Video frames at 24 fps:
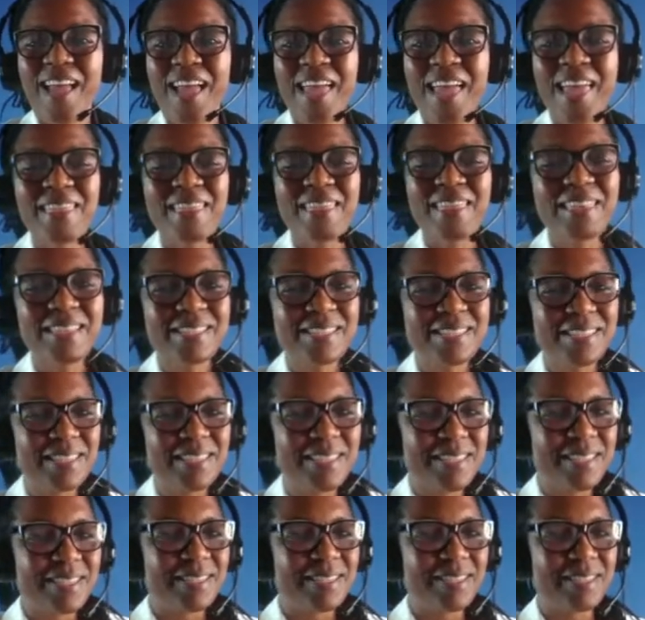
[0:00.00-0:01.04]
And this
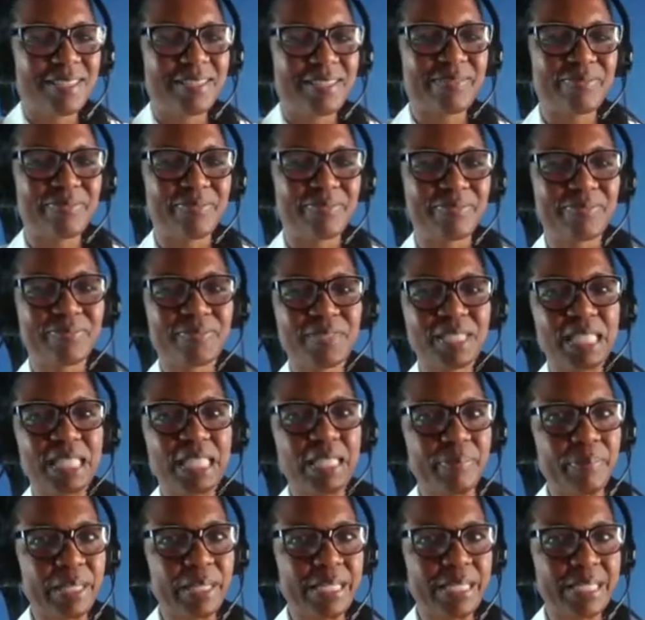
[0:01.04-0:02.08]
is
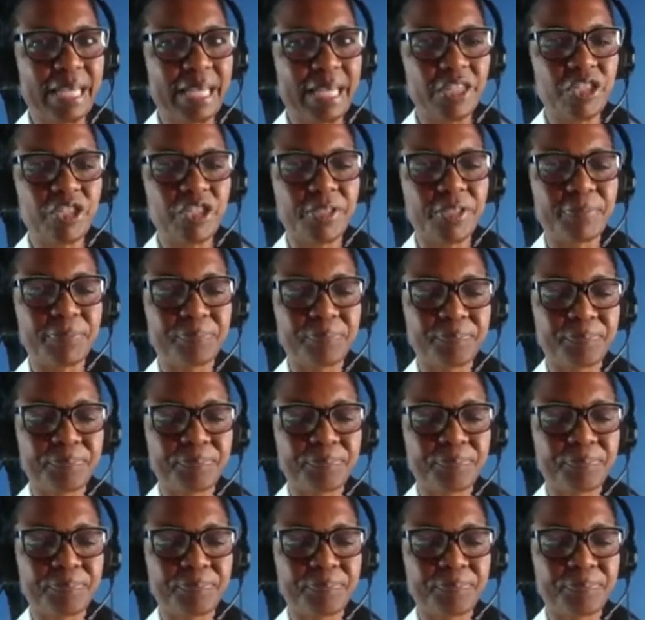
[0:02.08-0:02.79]
the midsection.